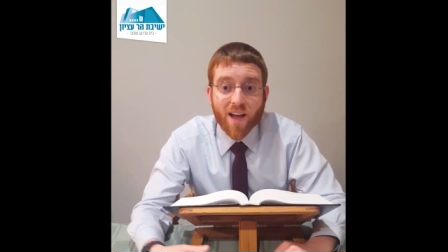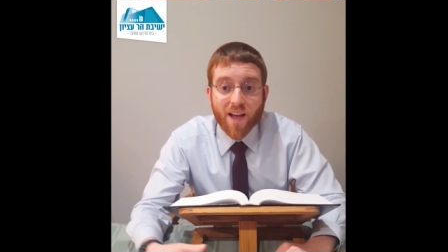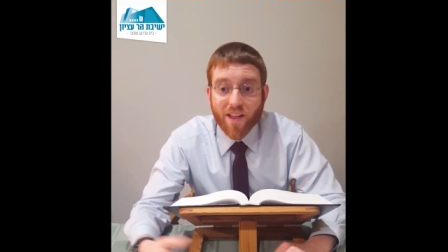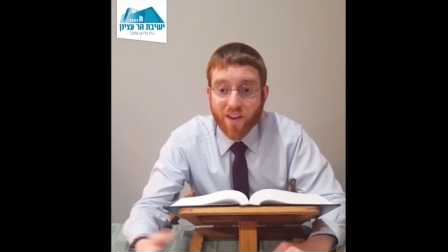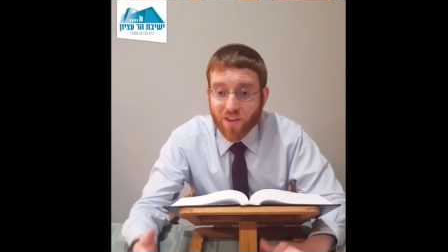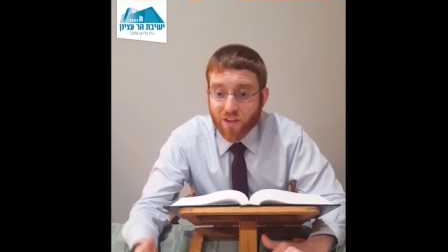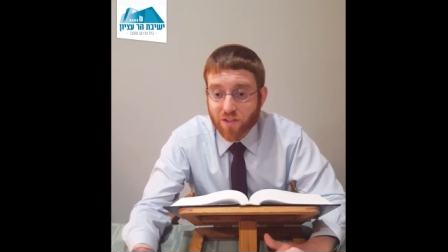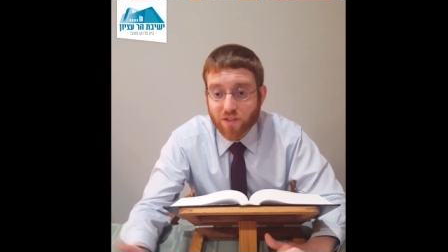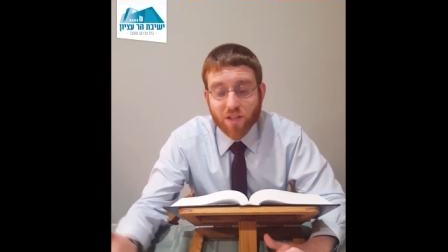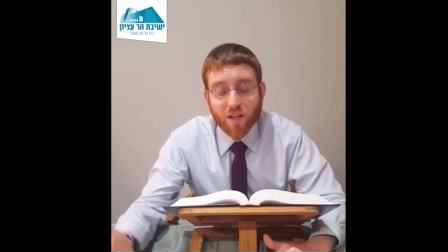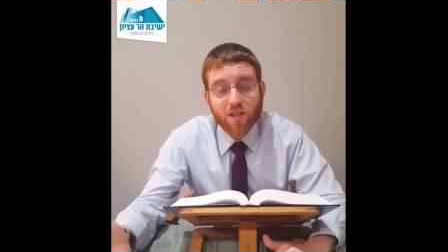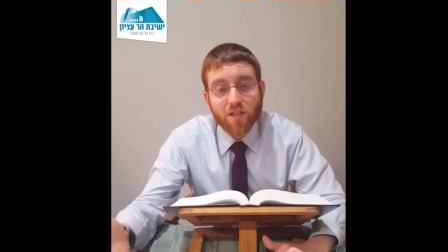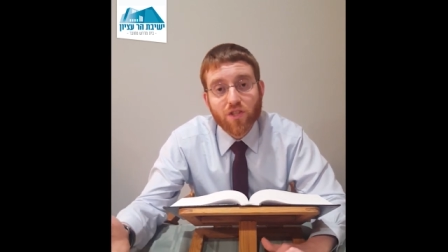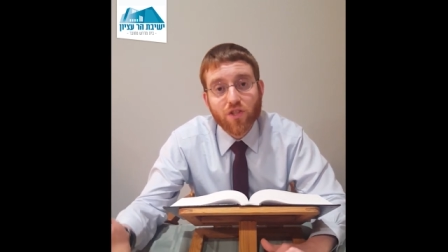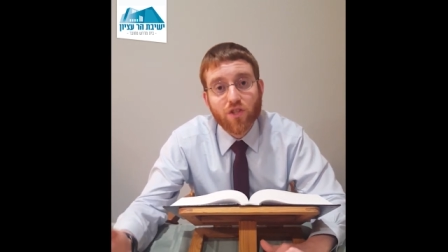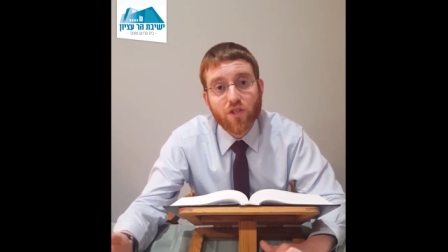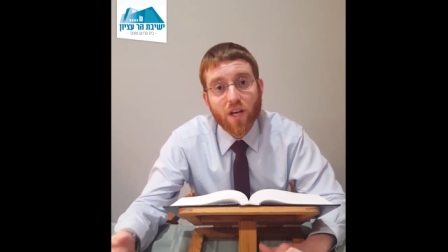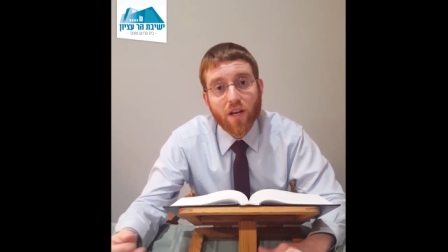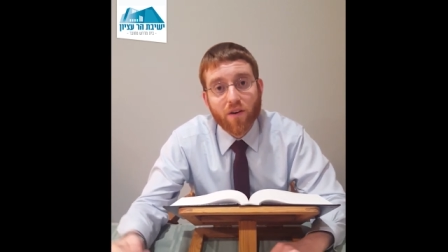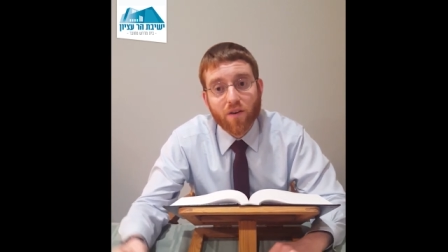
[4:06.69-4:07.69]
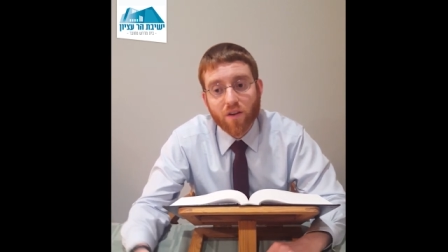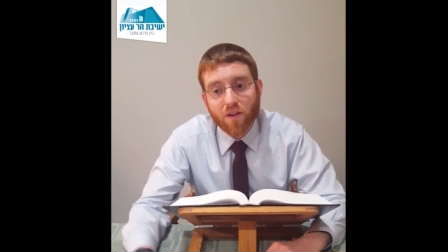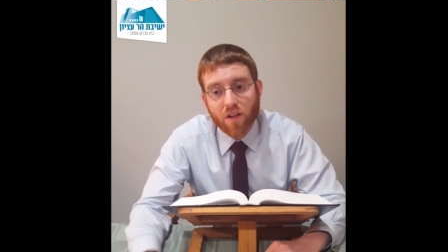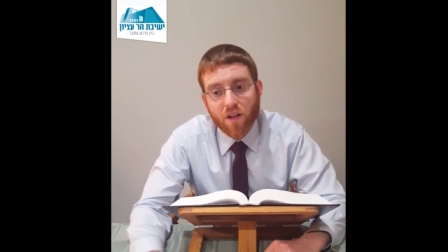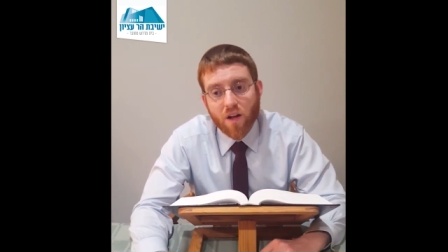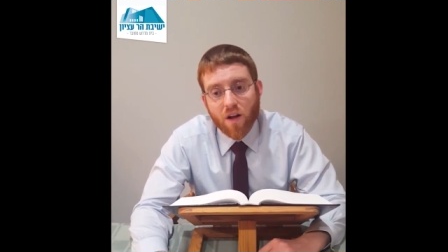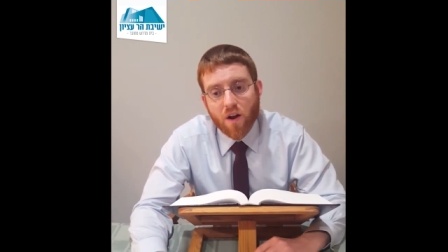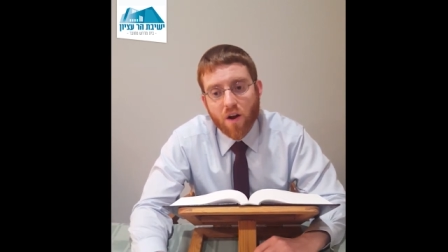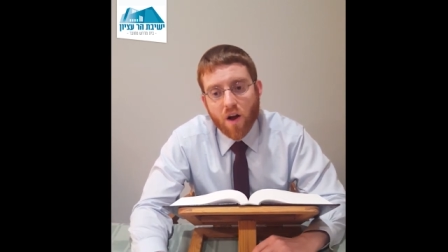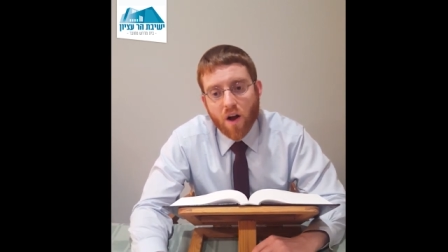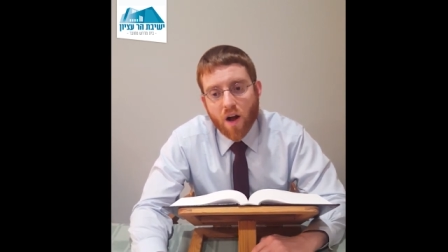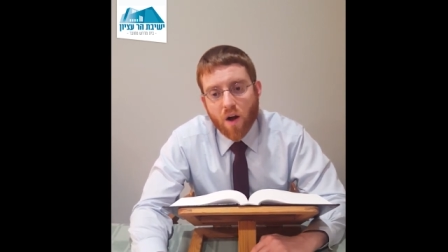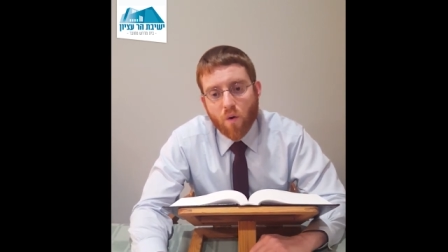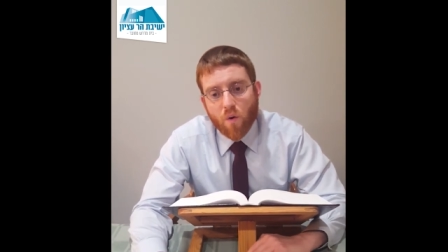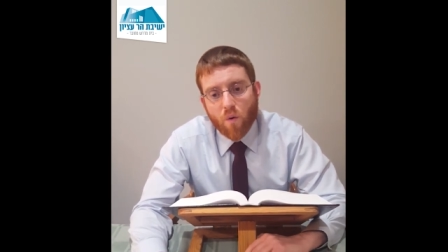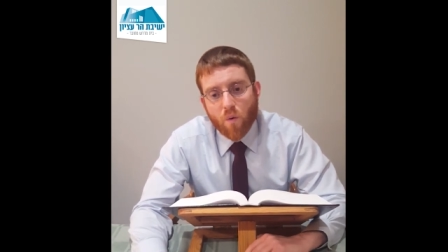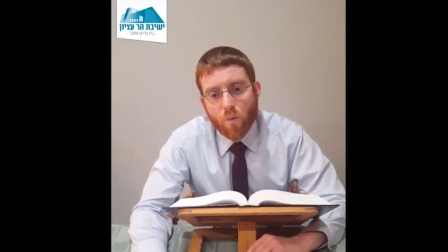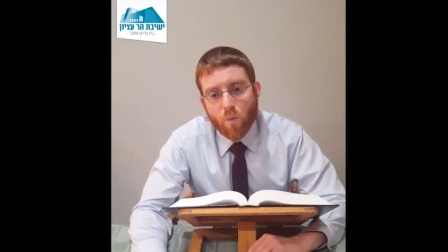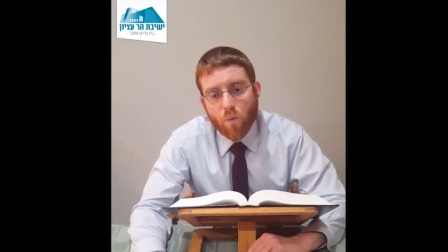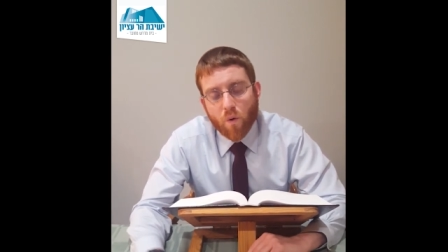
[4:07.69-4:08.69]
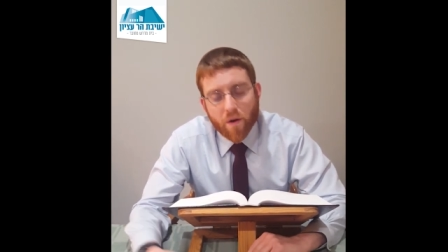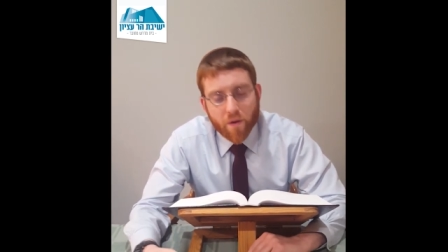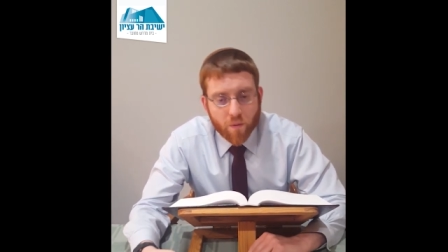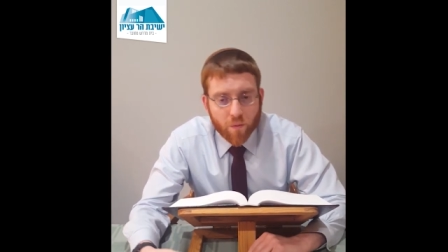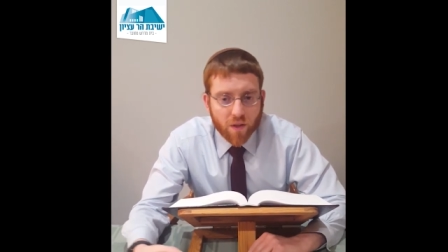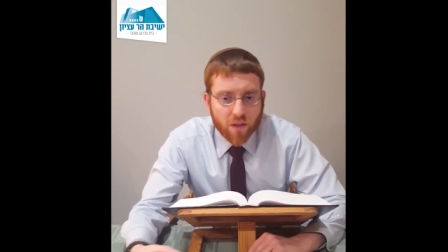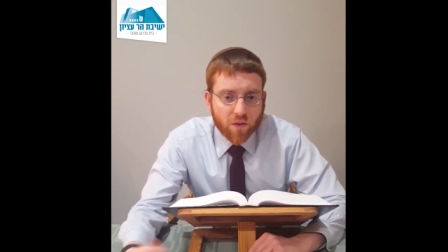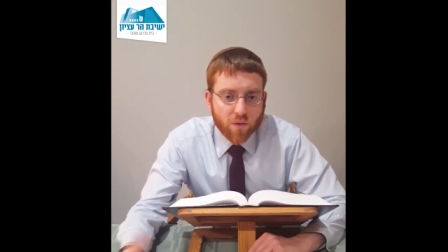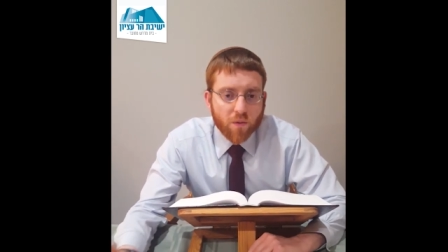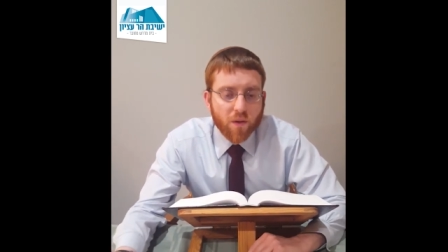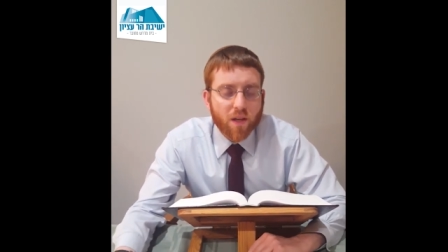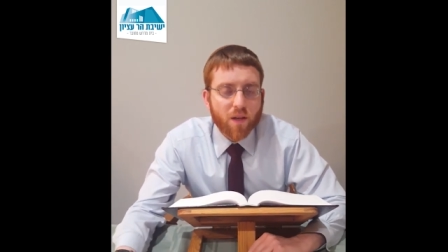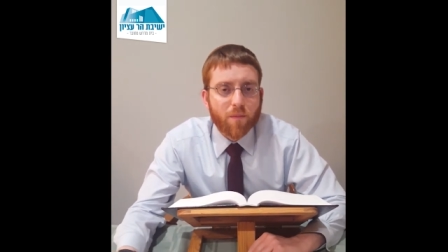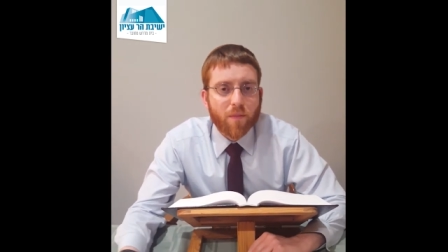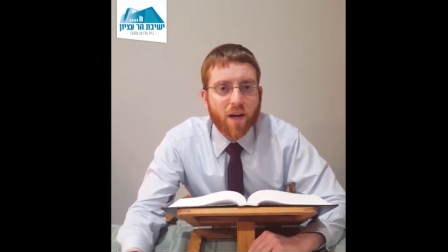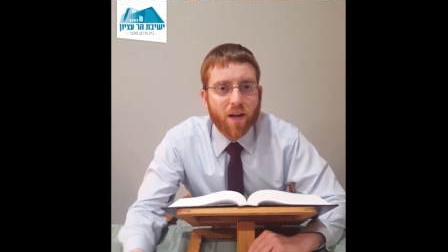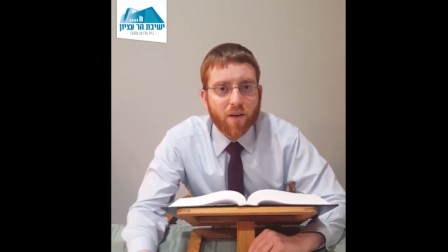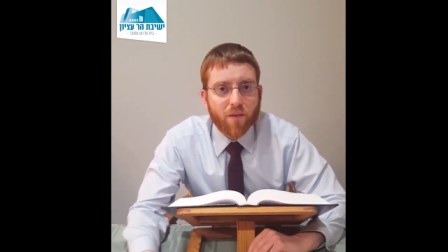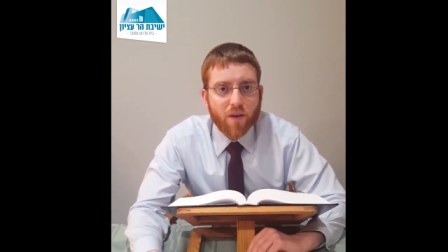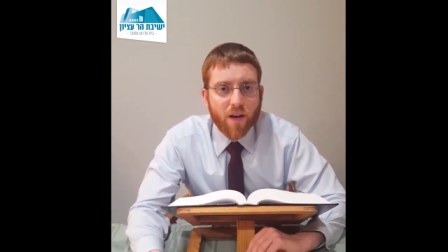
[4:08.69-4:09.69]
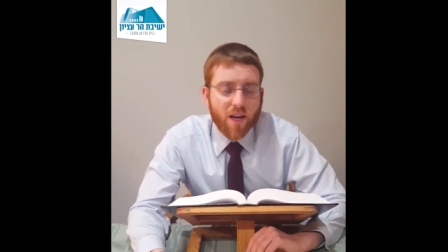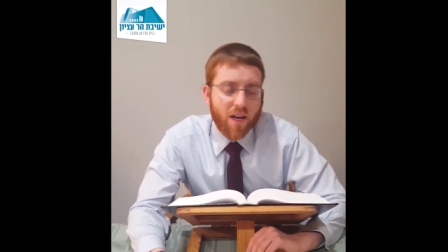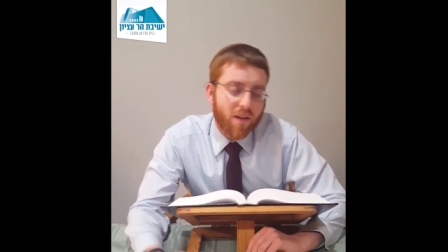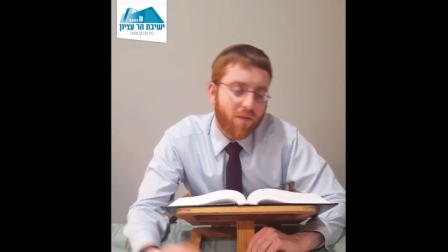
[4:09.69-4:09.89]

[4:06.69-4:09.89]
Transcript: in Chutzlarts in general, what are we doing about it, right?